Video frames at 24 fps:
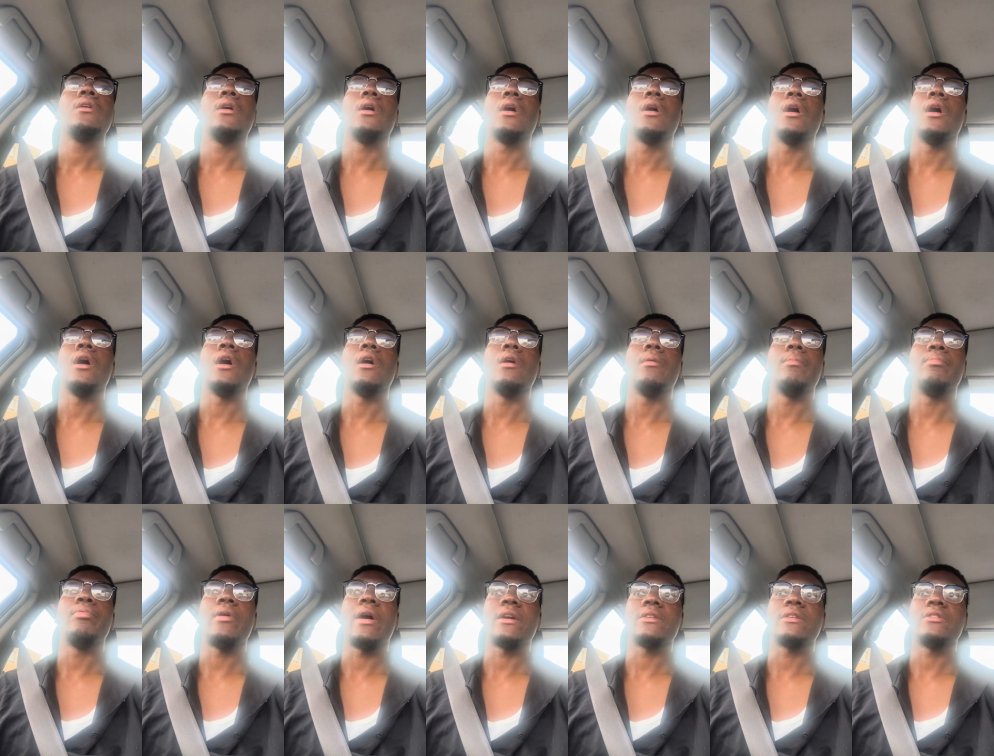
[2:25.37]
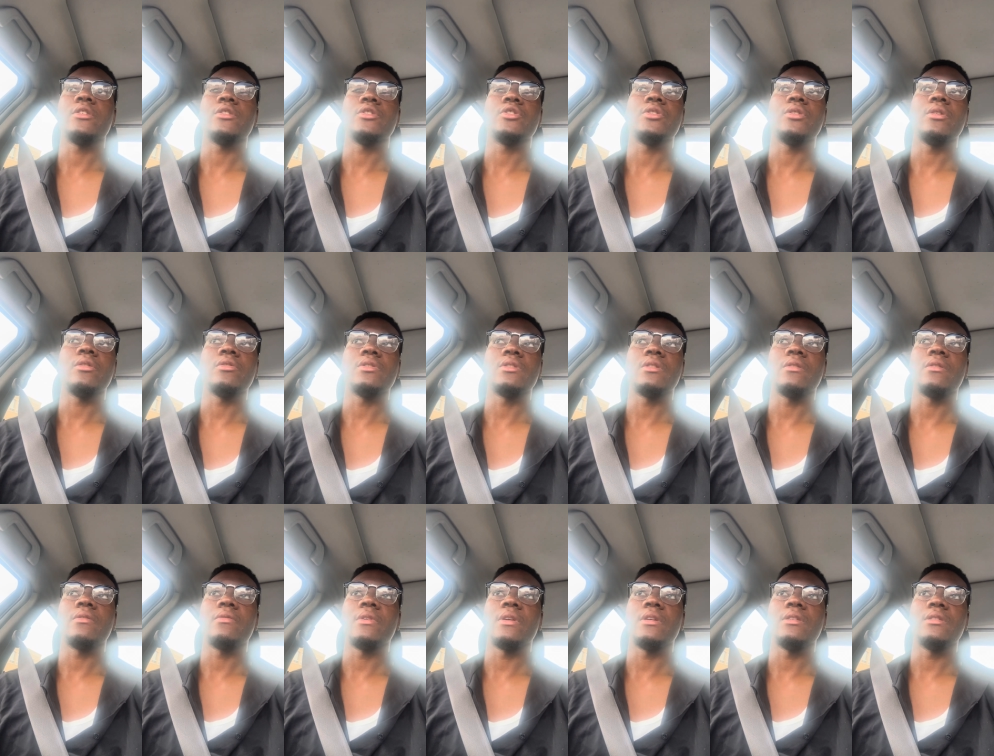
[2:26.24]
uh, practitioners
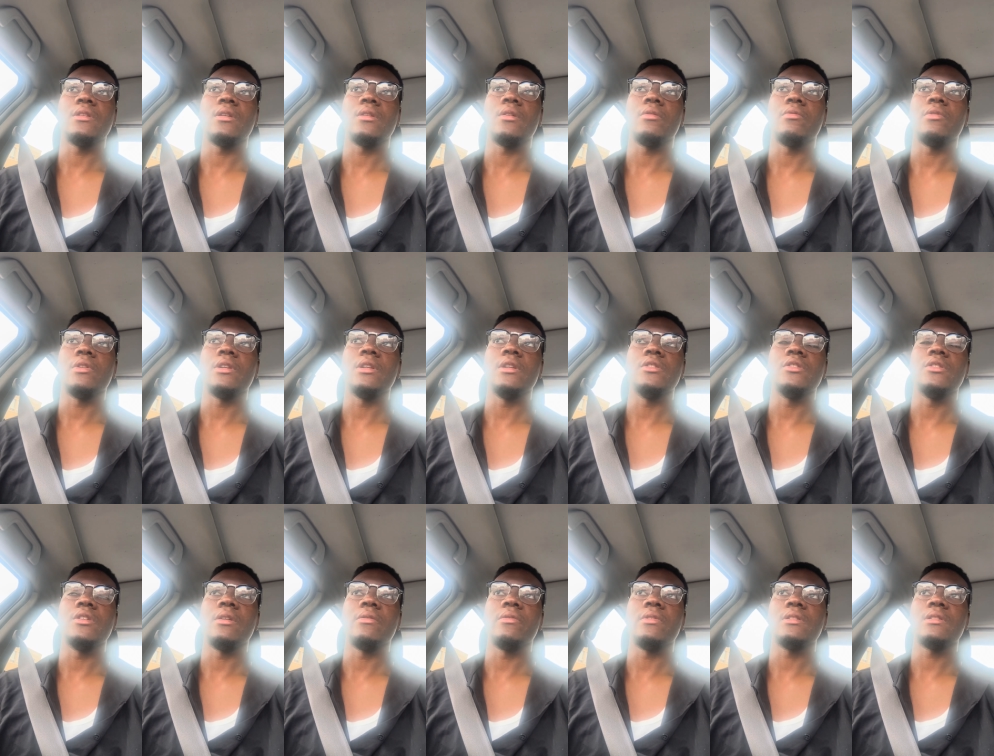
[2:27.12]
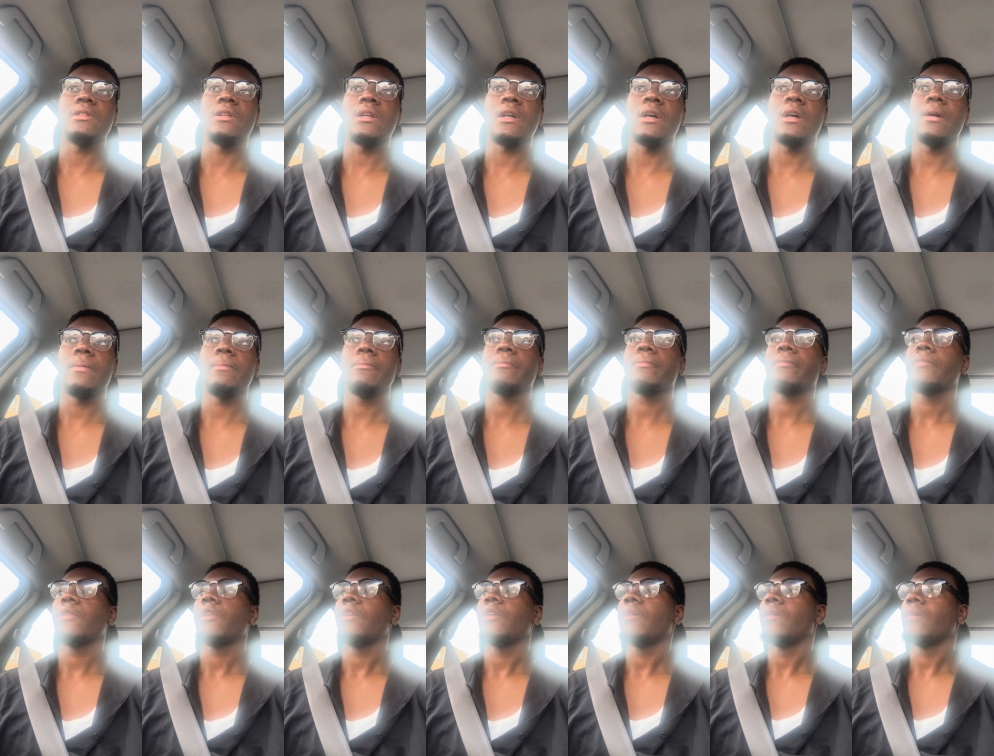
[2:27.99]
of the religion of Islam,
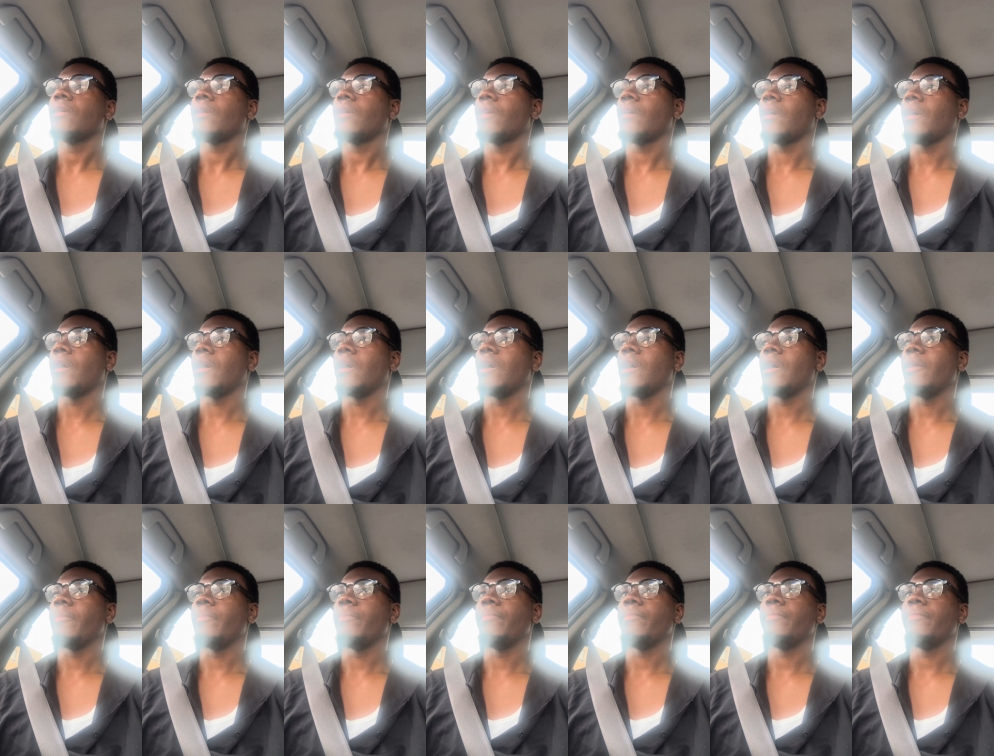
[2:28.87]
uh,